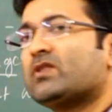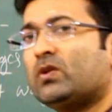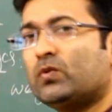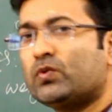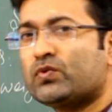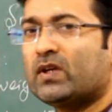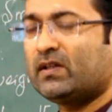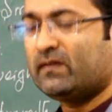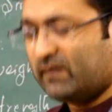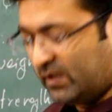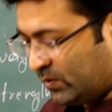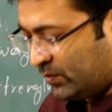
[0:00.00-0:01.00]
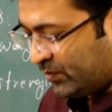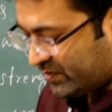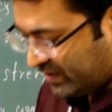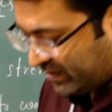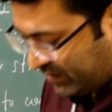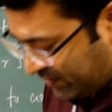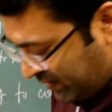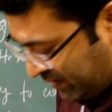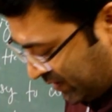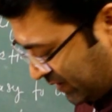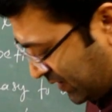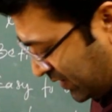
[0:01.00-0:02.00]
usually we use this
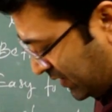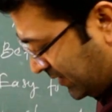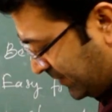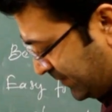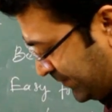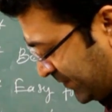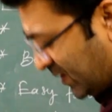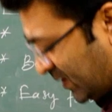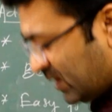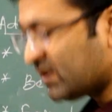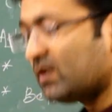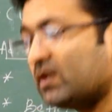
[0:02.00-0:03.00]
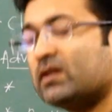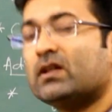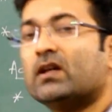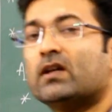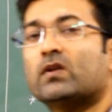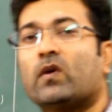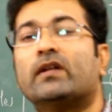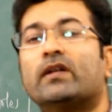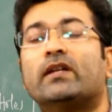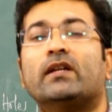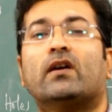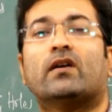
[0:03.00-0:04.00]
third
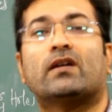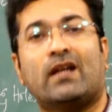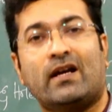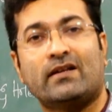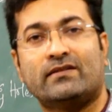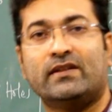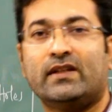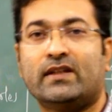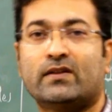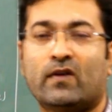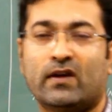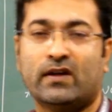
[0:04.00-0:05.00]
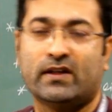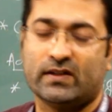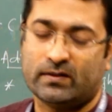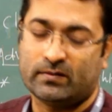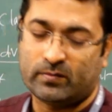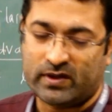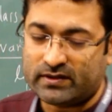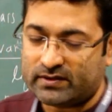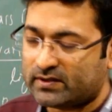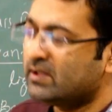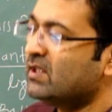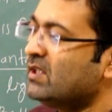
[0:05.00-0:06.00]
quality or class 3 quality
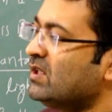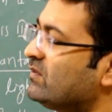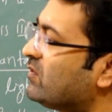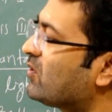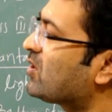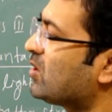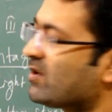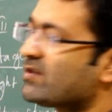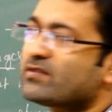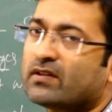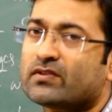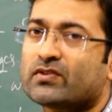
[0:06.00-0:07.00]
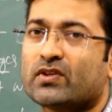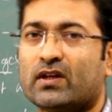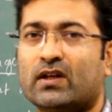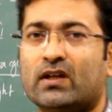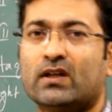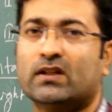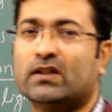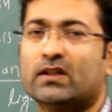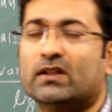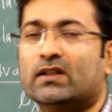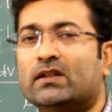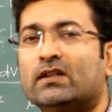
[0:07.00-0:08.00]
bricks for
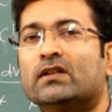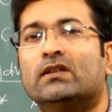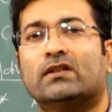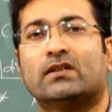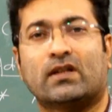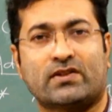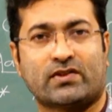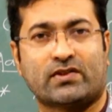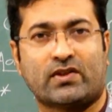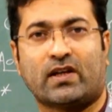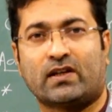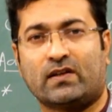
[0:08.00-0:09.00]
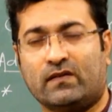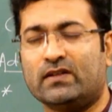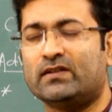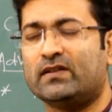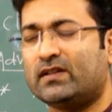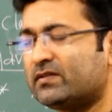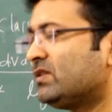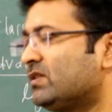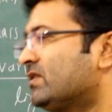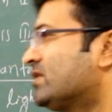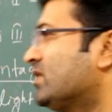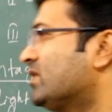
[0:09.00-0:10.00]
non-structural construction activity. It's